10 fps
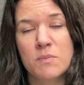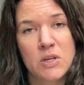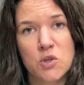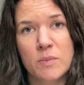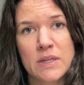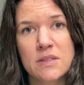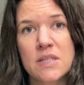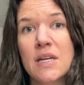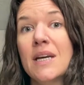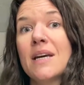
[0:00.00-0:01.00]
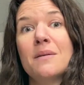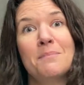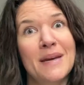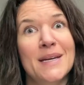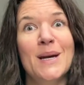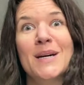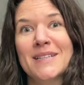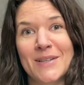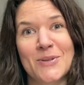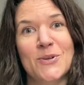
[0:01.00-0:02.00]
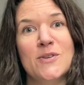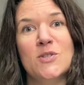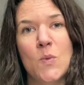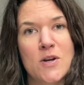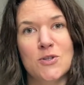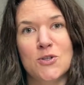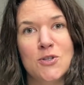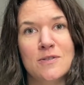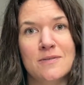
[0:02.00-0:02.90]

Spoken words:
measurement, and make another swatch.